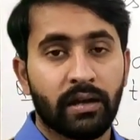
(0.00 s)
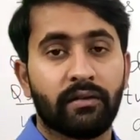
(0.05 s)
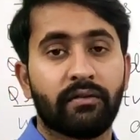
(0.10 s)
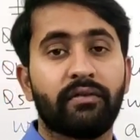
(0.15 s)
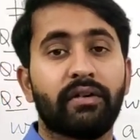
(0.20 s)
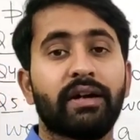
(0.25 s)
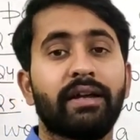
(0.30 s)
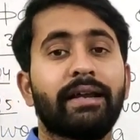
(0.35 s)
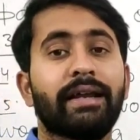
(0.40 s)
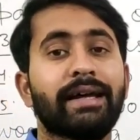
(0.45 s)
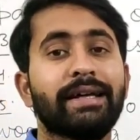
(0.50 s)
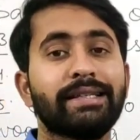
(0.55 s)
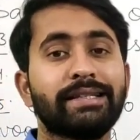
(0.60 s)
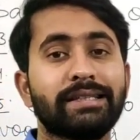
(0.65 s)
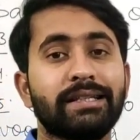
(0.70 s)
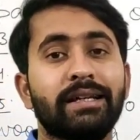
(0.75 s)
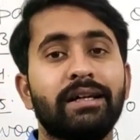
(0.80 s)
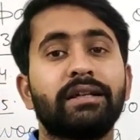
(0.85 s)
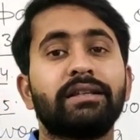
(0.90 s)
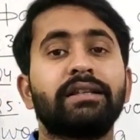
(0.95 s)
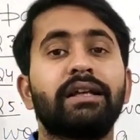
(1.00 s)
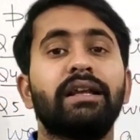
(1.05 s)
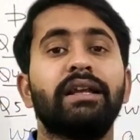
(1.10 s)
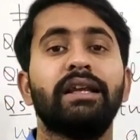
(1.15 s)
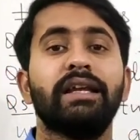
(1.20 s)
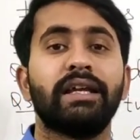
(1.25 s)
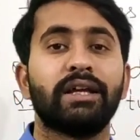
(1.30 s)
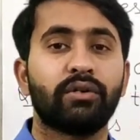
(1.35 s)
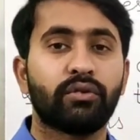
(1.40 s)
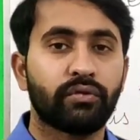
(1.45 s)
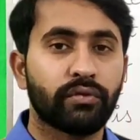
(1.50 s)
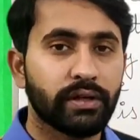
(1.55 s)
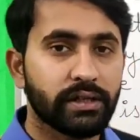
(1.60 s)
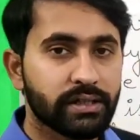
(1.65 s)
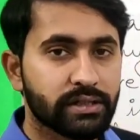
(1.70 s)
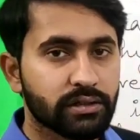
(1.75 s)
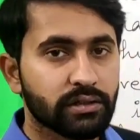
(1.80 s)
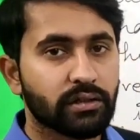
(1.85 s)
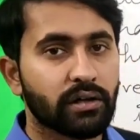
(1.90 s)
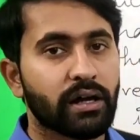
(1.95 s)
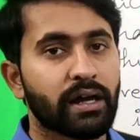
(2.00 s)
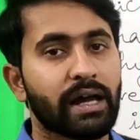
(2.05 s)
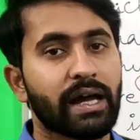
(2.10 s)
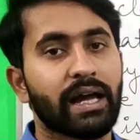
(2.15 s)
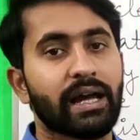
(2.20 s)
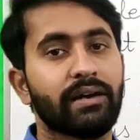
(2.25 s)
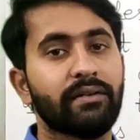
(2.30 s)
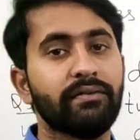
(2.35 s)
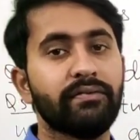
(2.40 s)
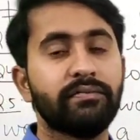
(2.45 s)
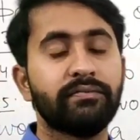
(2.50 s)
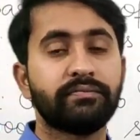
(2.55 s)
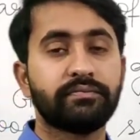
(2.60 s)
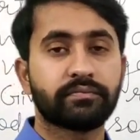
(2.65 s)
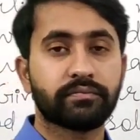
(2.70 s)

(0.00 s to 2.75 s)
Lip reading: whereas the liquids have